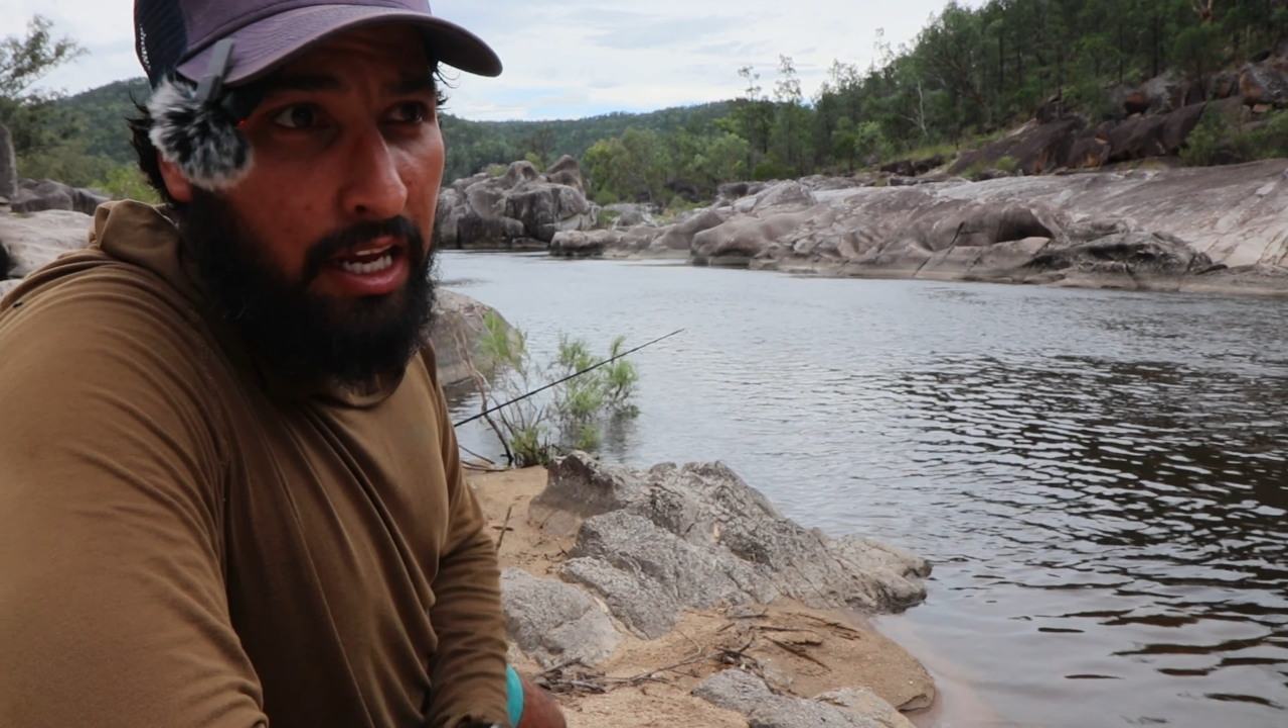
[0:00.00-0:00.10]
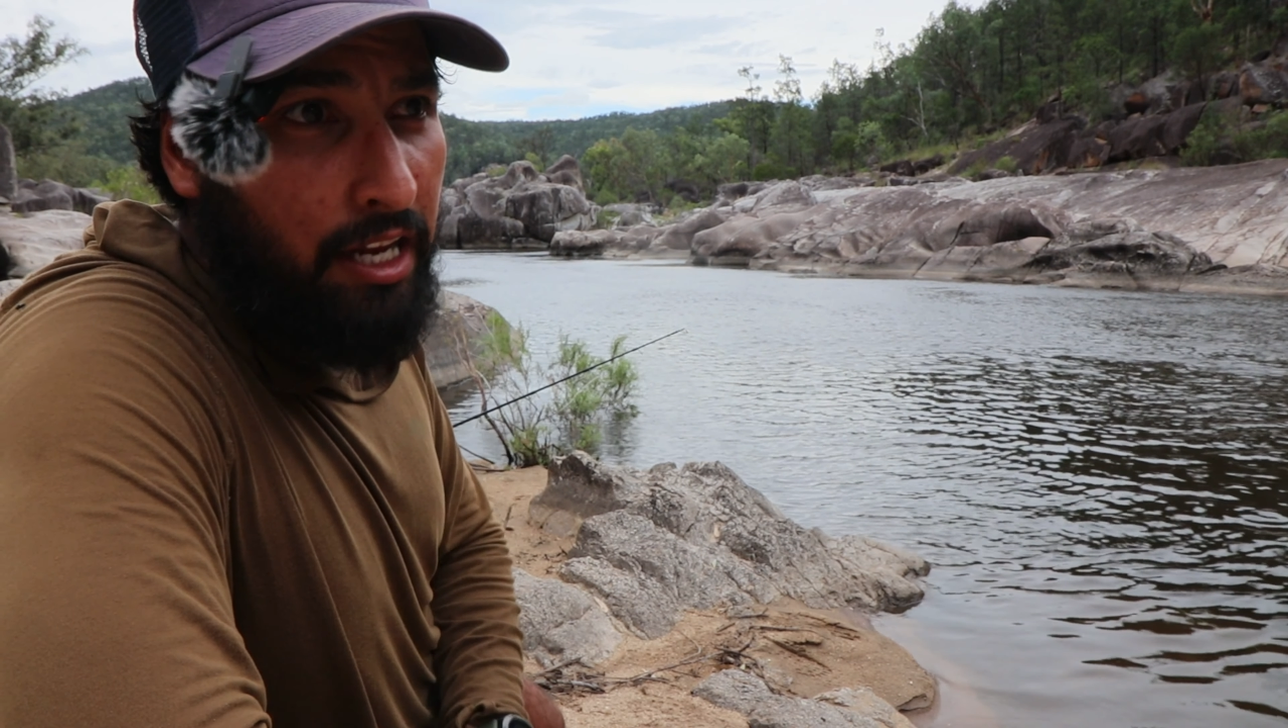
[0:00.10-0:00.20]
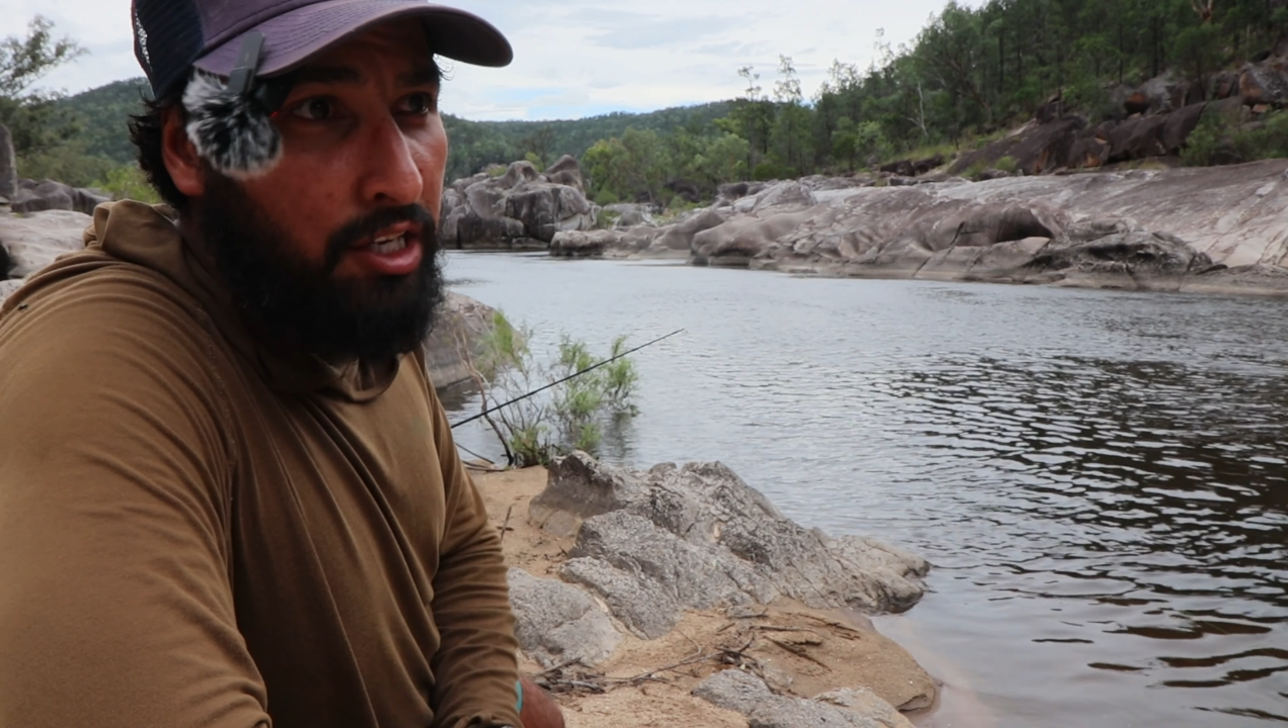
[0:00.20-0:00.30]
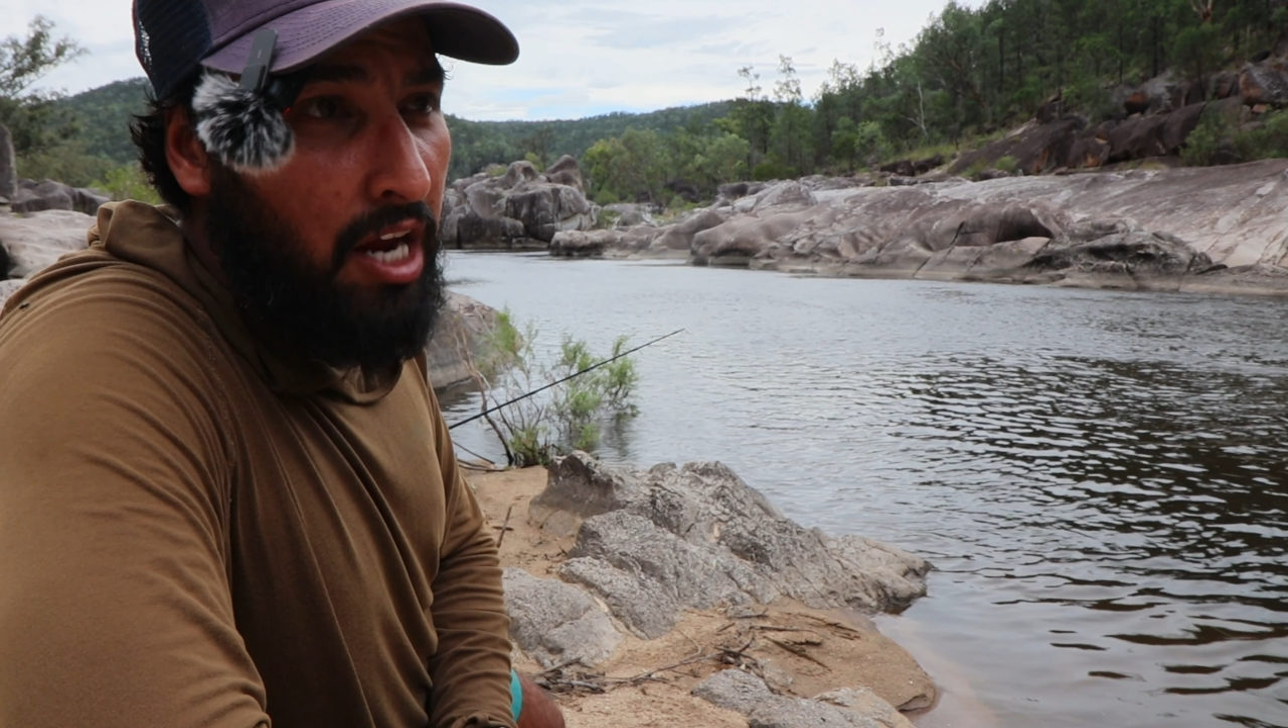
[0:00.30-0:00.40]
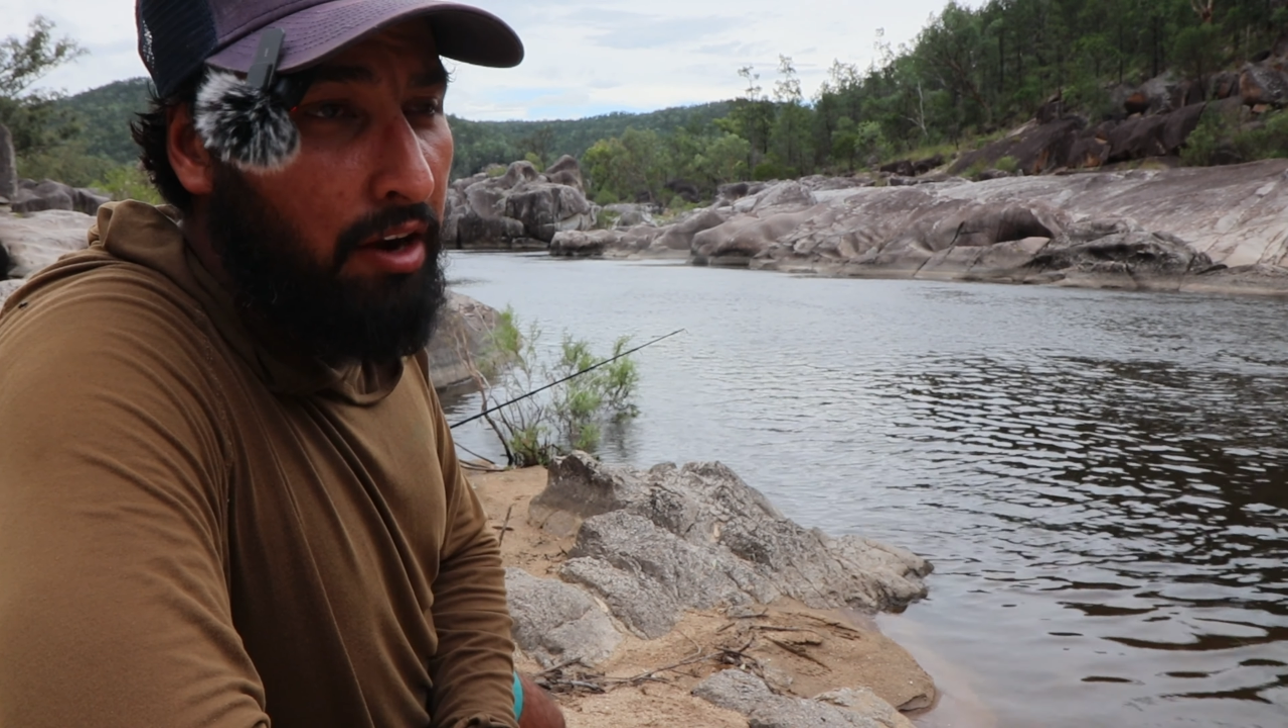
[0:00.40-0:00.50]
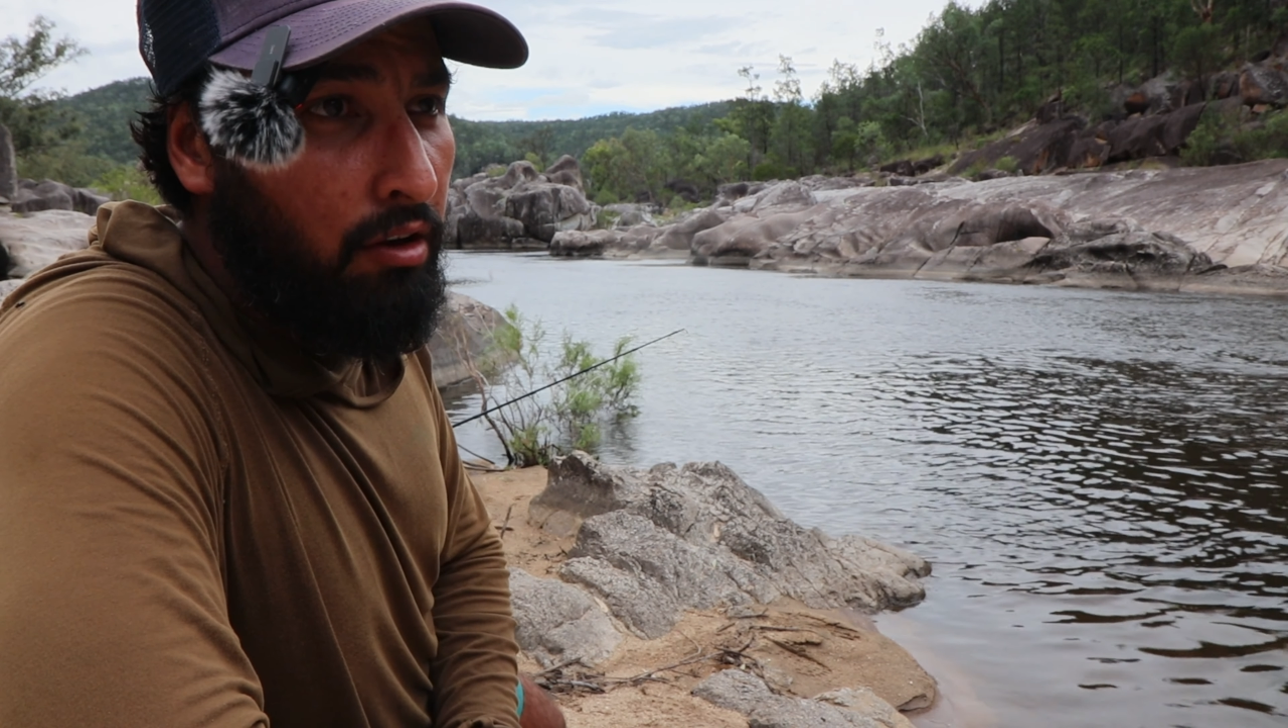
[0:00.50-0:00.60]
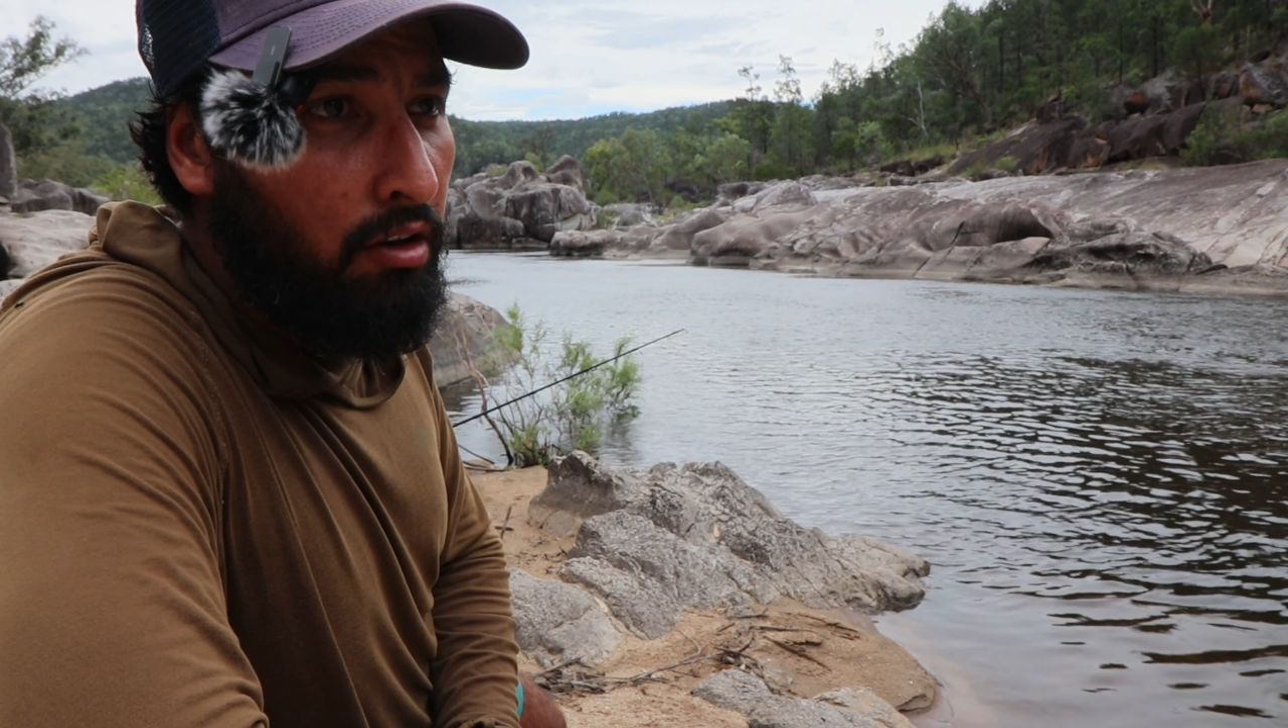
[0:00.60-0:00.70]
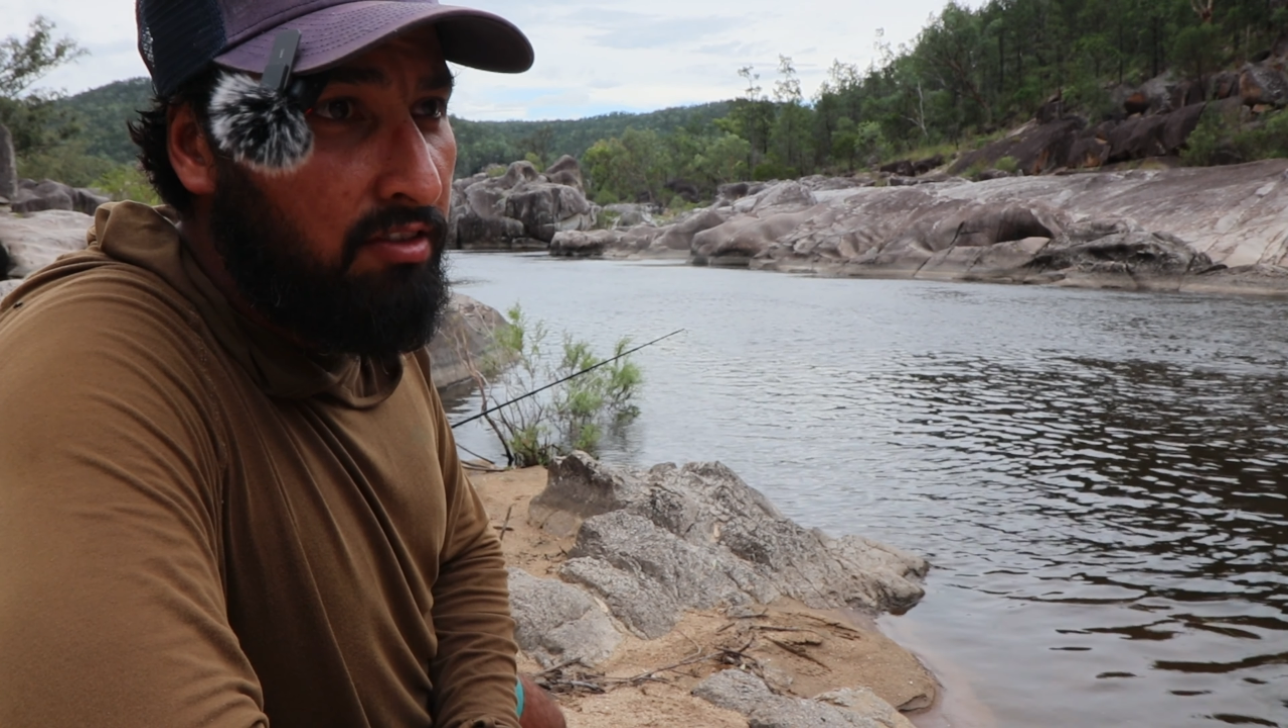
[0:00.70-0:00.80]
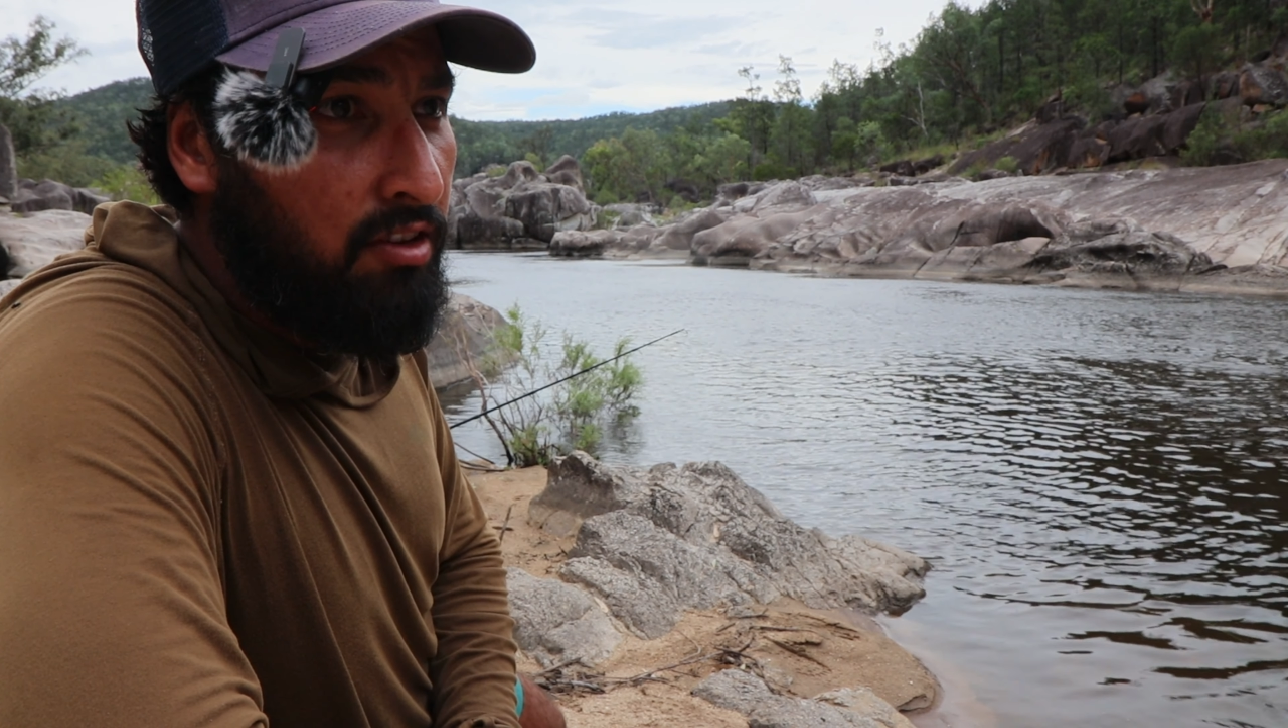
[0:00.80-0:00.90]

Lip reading: in general.